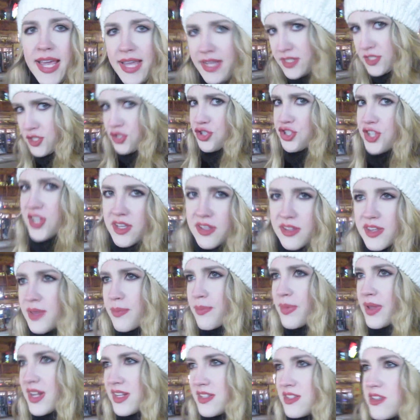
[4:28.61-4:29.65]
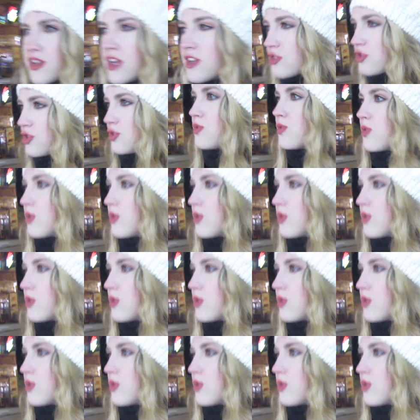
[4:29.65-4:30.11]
It's chilly, but it's not too